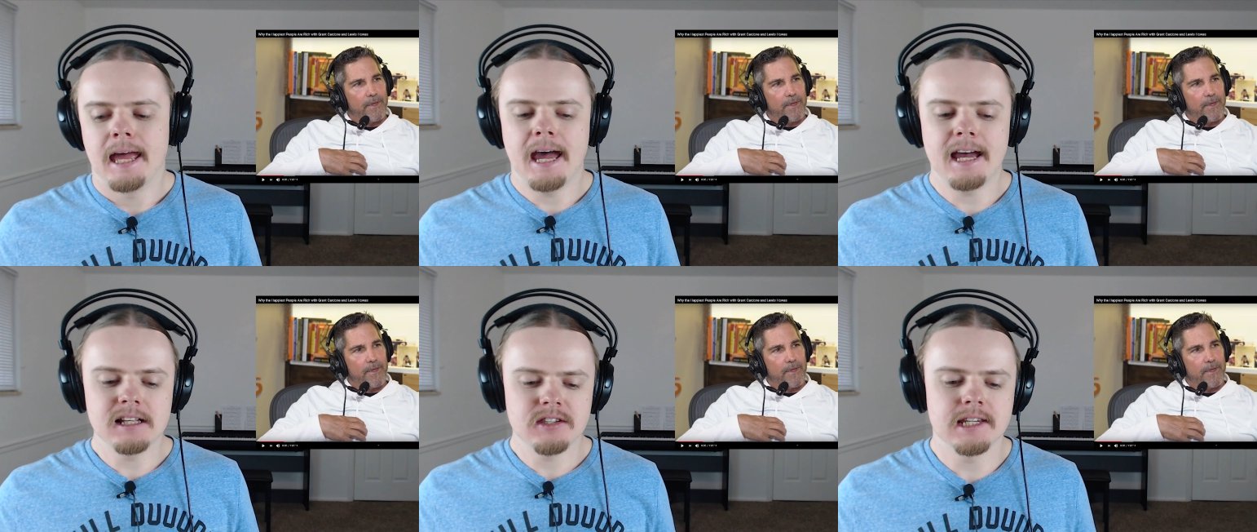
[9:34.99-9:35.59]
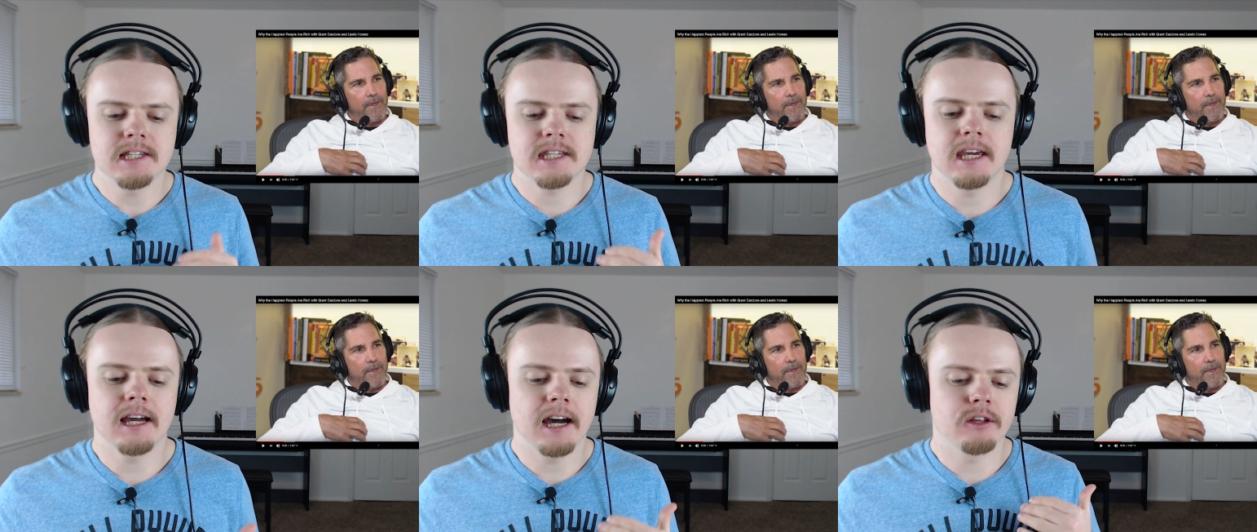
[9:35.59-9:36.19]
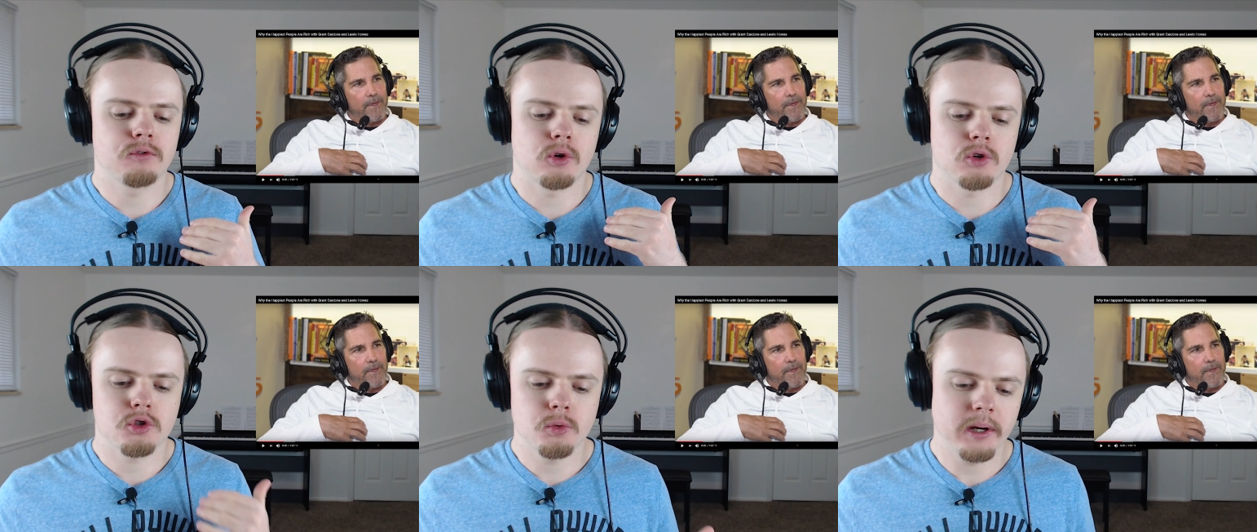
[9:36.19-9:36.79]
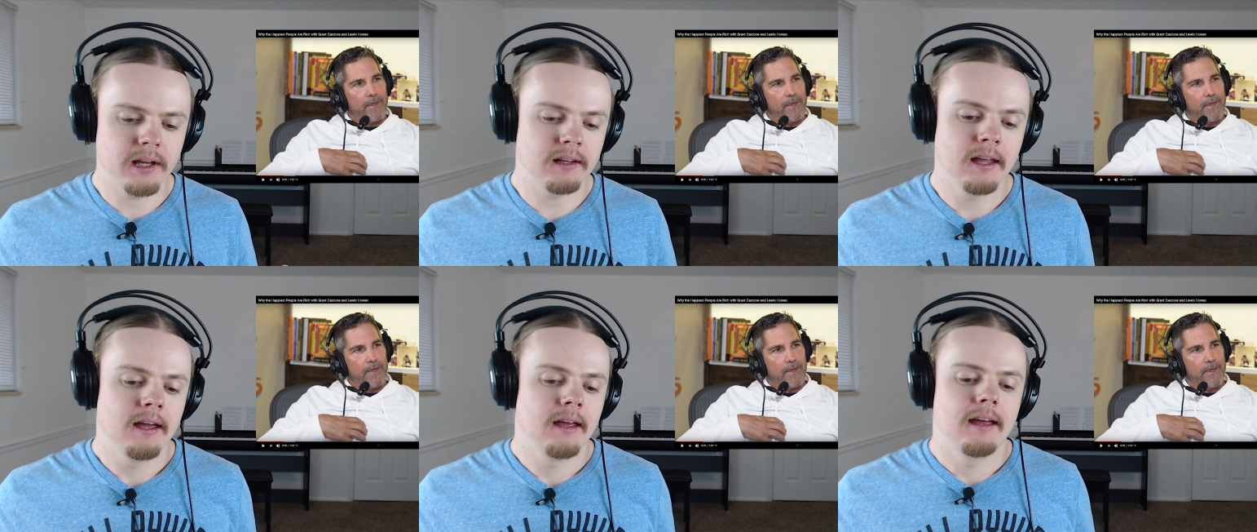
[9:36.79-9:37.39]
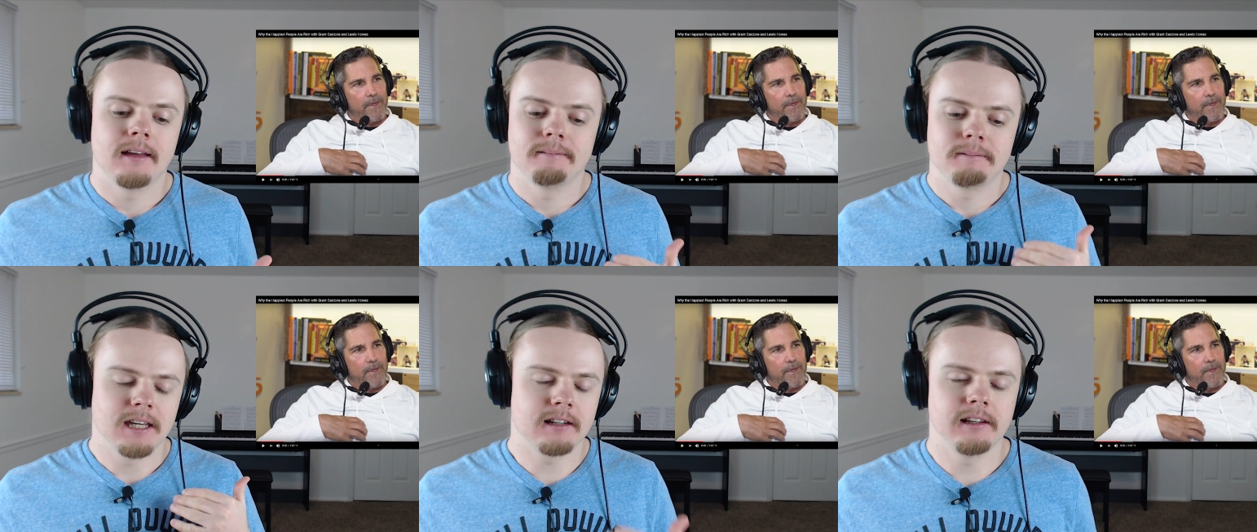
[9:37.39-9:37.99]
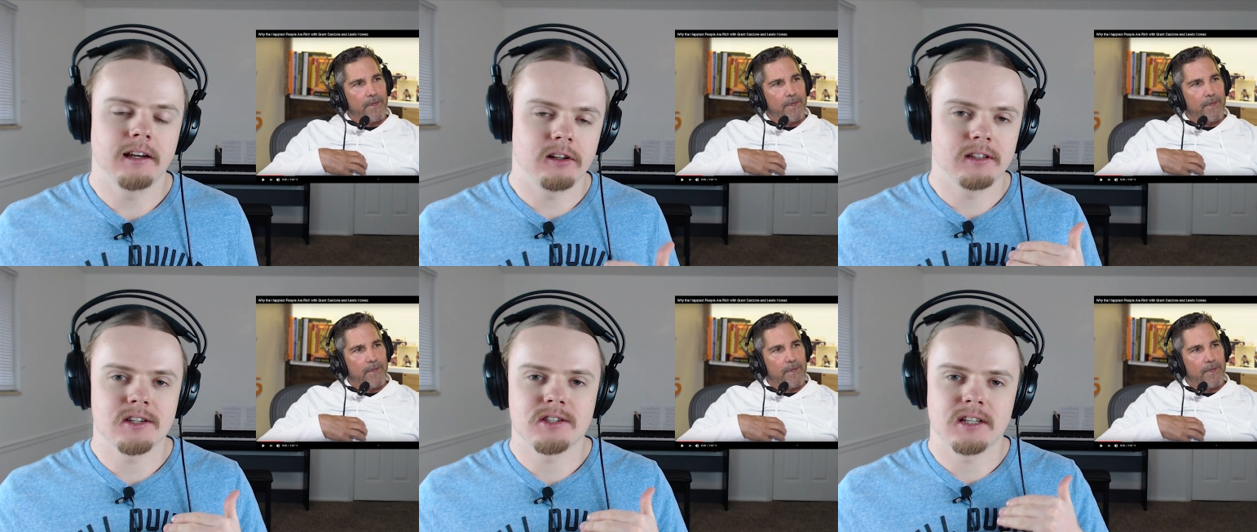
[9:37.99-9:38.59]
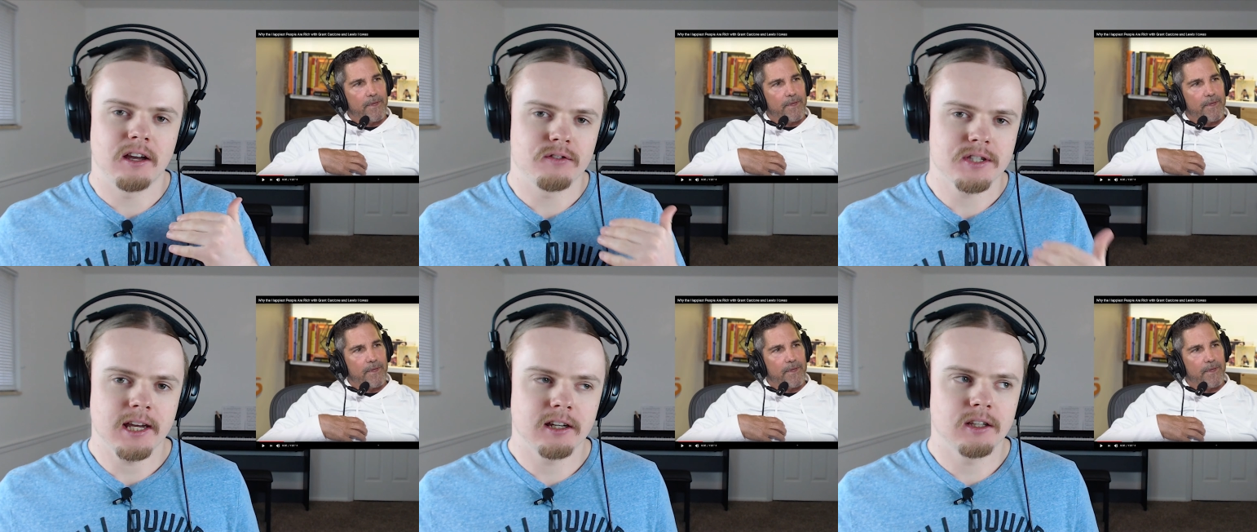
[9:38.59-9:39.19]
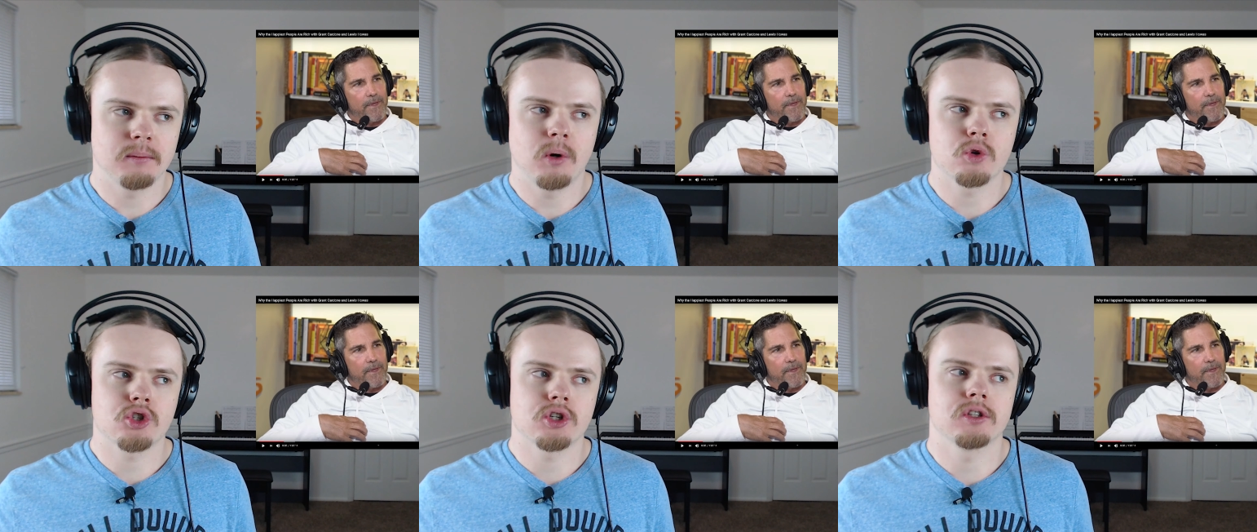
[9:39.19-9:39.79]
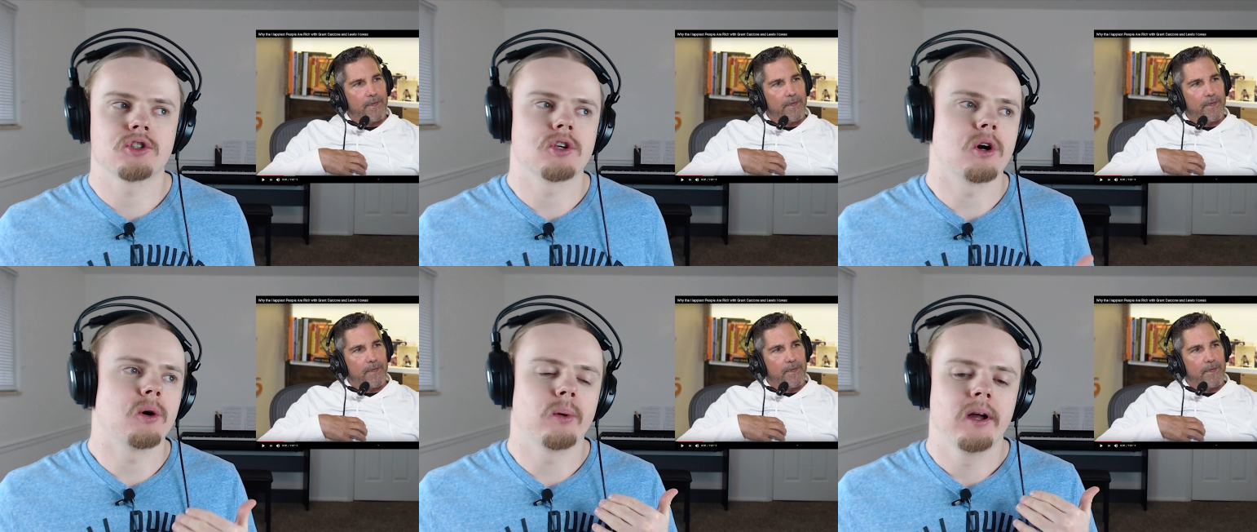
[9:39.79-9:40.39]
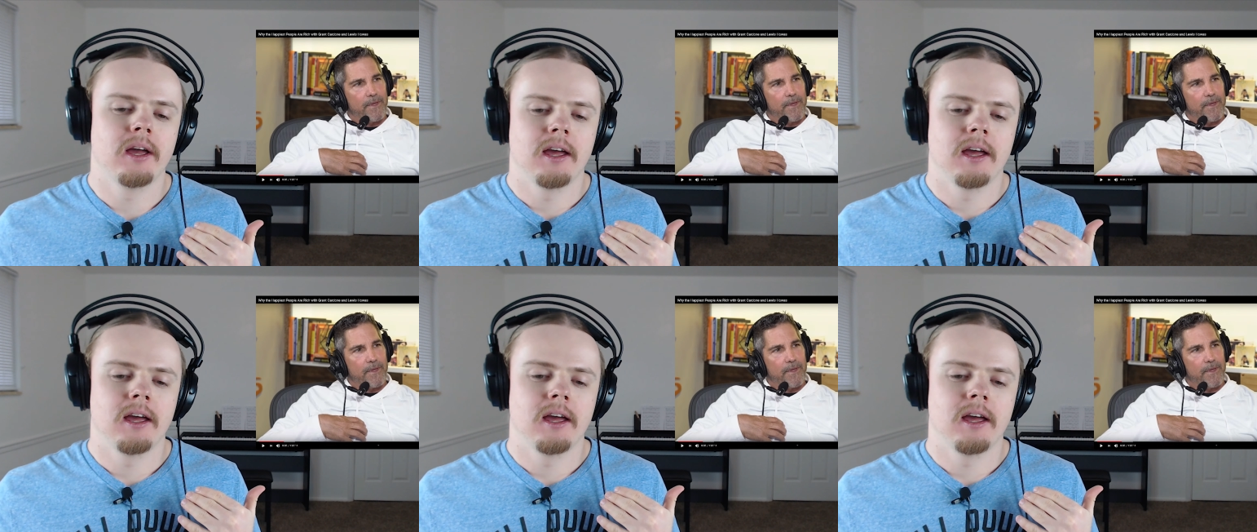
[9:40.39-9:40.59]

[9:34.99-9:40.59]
Speaker 1: And since he got first will, he clearly doesn't have second emotion, so